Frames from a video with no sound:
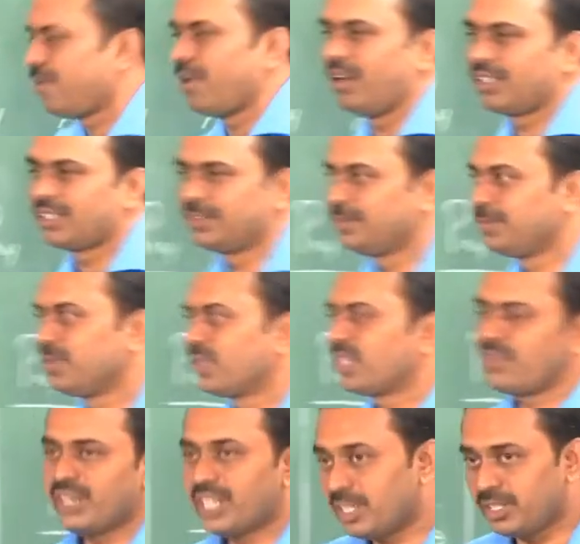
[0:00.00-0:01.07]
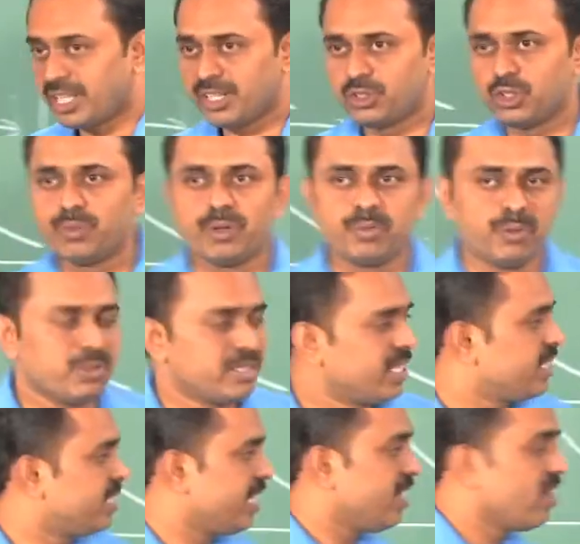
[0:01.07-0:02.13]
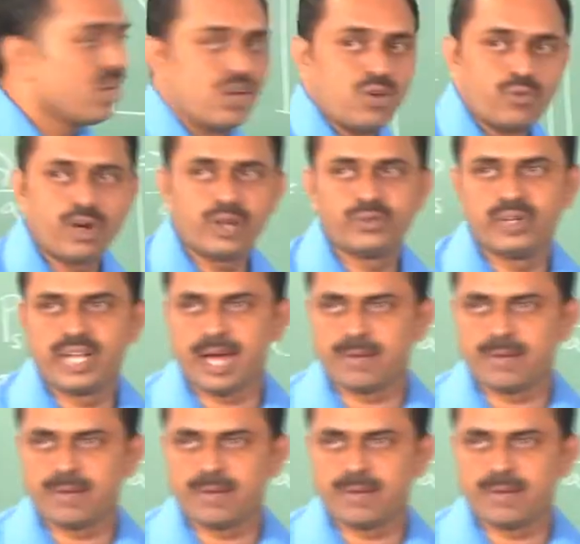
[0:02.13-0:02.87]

plot. Okay. We can then superpose and see what would